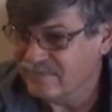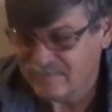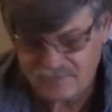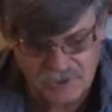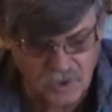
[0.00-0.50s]

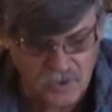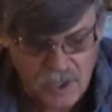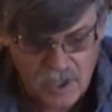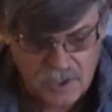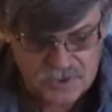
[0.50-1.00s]
So
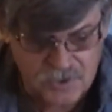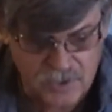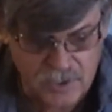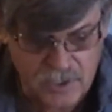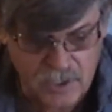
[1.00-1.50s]

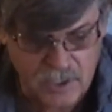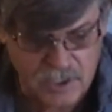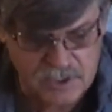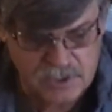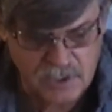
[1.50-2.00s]

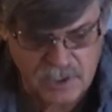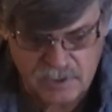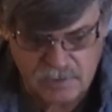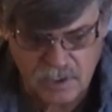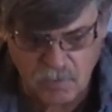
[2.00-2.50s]

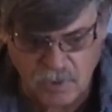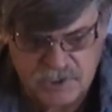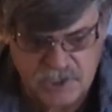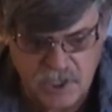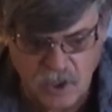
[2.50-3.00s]
he
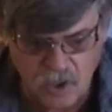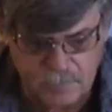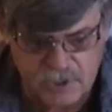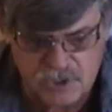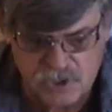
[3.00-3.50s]
wants to hear him
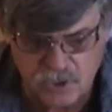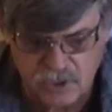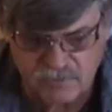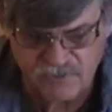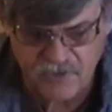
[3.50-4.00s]
concerning
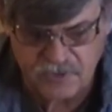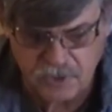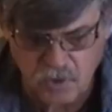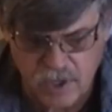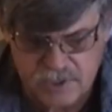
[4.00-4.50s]
his faith in
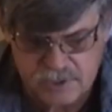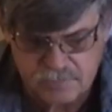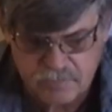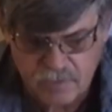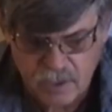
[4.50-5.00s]
Christ.
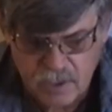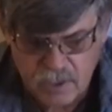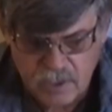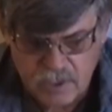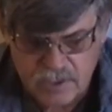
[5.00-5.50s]

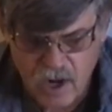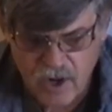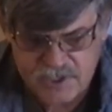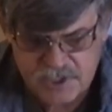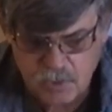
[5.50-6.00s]
Now,
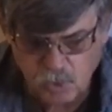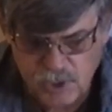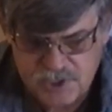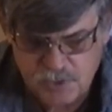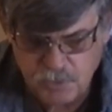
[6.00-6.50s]
as he
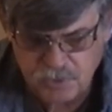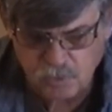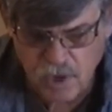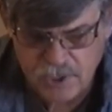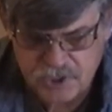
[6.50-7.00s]
reasoned with
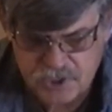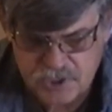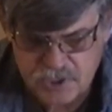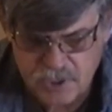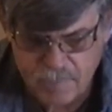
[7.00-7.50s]

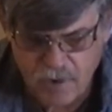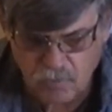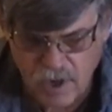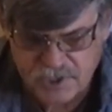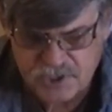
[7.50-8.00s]
about
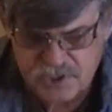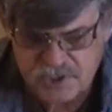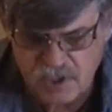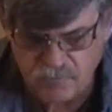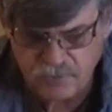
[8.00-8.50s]
righteous
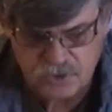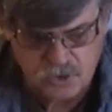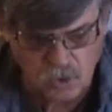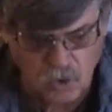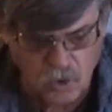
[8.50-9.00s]

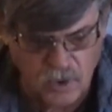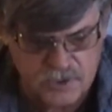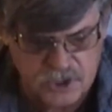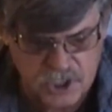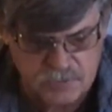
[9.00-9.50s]
self-control
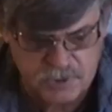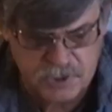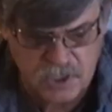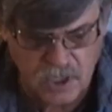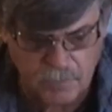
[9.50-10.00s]
and judgment to
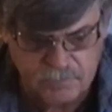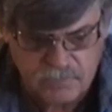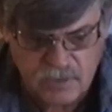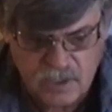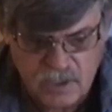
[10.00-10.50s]
come,
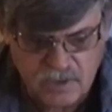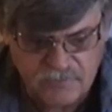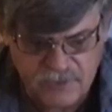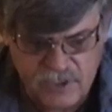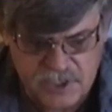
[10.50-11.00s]

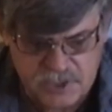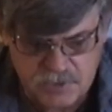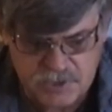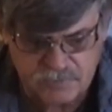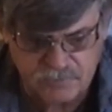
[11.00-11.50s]
Felix
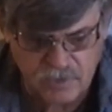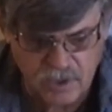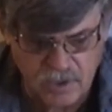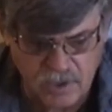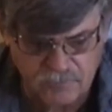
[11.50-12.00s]
was
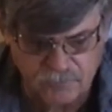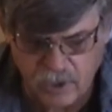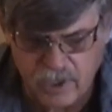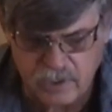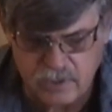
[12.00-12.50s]

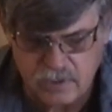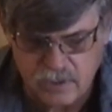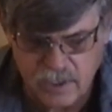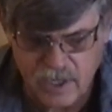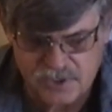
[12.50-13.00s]
afraid
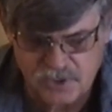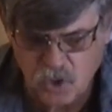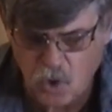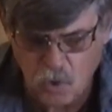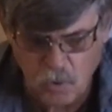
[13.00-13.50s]
and answered,
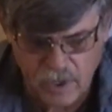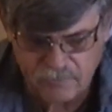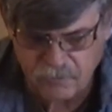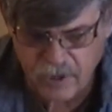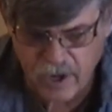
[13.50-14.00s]
go away
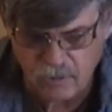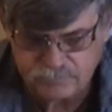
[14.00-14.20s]
for now.